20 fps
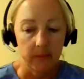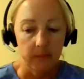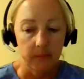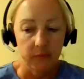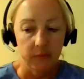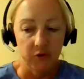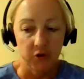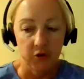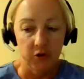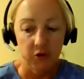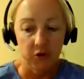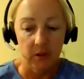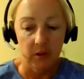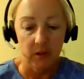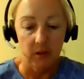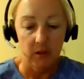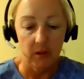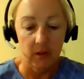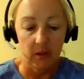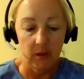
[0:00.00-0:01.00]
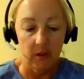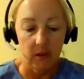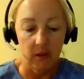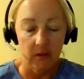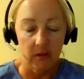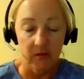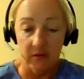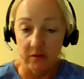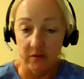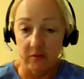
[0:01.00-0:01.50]
she,
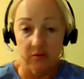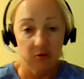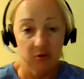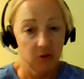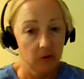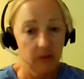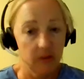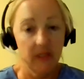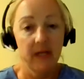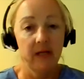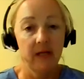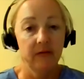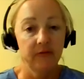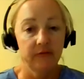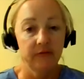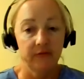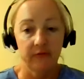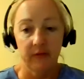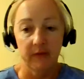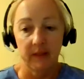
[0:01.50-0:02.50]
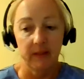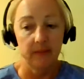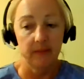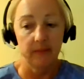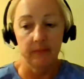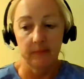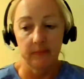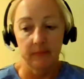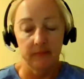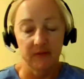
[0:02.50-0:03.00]
sure enough,
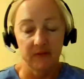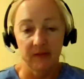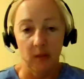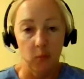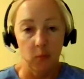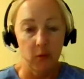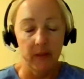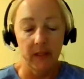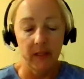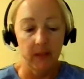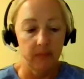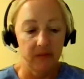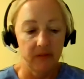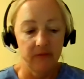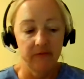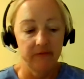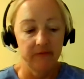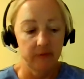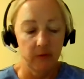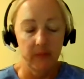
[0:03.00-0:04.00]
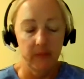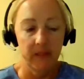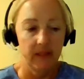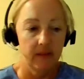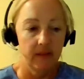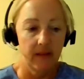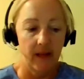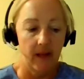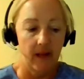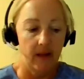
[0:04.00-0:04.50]
someone had been
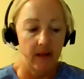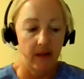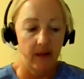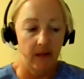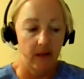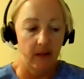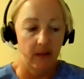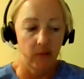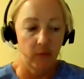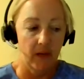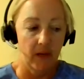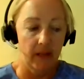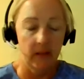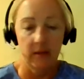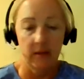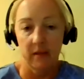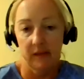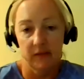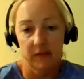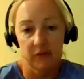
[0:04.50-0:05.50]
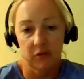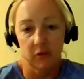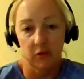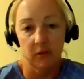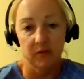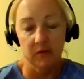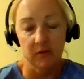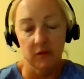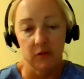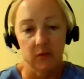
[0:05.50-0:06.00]
filming that and recognized her
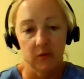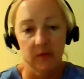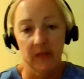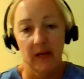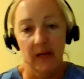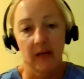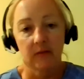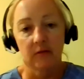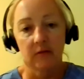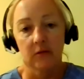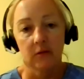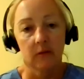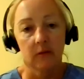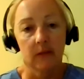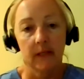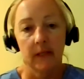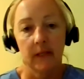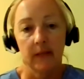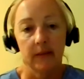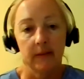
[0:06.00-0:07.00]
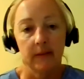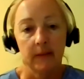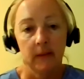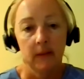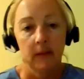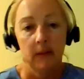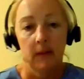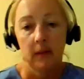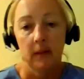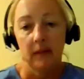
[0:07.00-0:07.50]
as a newscaster, and
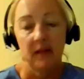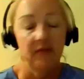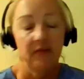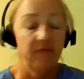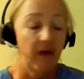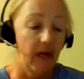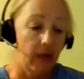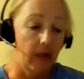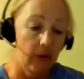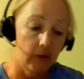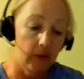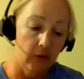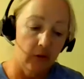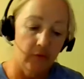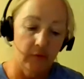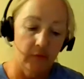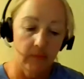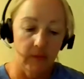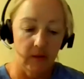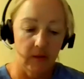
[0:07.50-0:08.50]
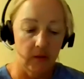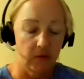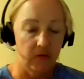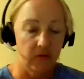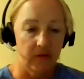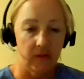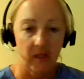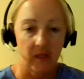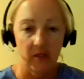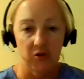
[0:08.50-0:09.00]
they fired her from the
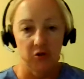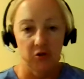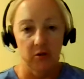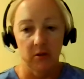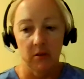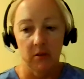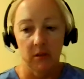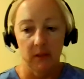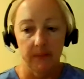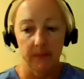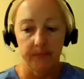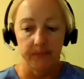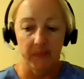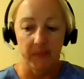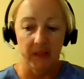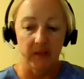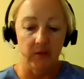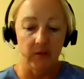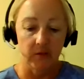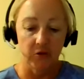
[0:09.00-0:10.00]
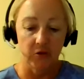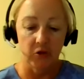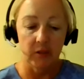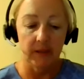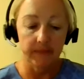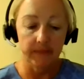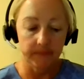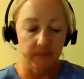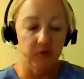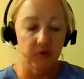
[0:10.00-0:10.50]
news station. And
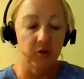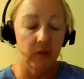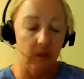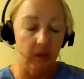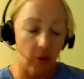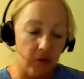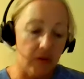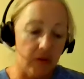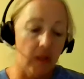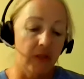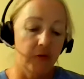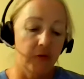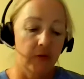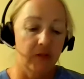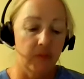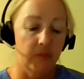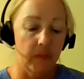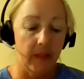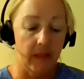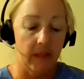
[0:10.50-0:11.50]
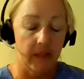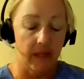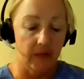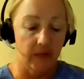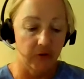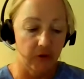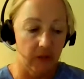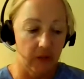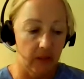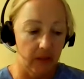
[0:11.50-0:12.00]
she goes on to explain how
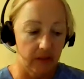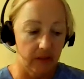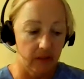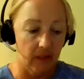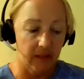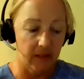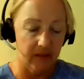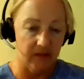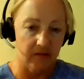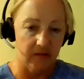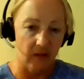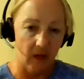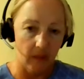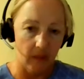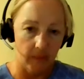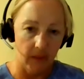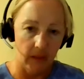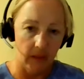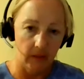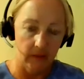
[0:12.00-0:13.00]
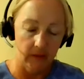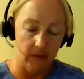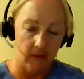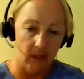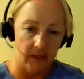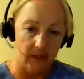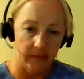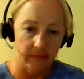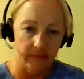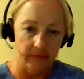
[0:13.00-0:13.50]
she had kind of stockpiled a
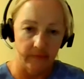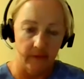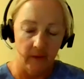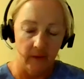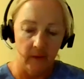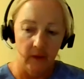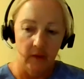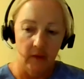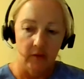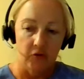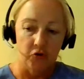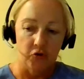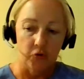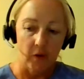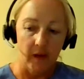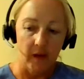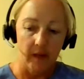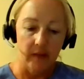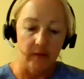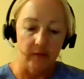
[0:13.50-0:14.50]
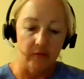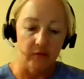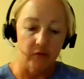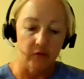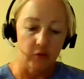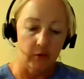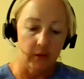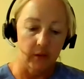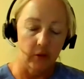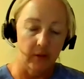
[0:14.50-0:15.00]
lot of drugs
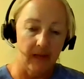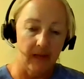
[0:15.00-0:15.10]
during her